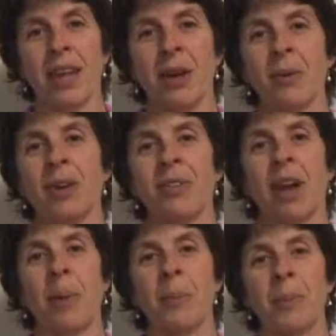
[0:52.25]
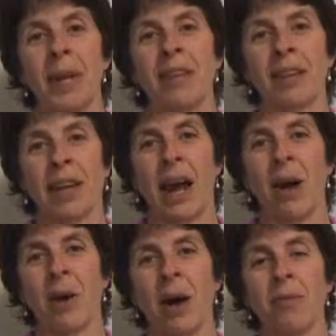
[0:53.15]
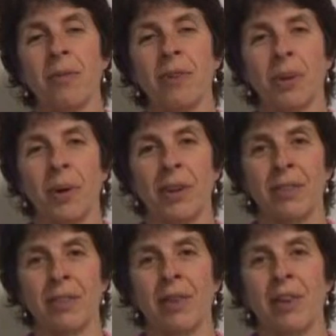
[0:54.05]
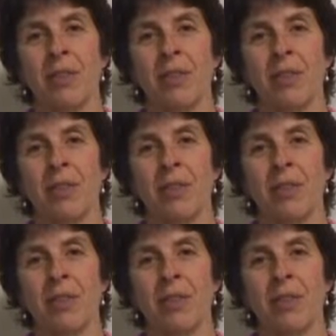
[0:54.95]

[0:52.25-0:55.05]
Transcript: It was amazing how helpful it was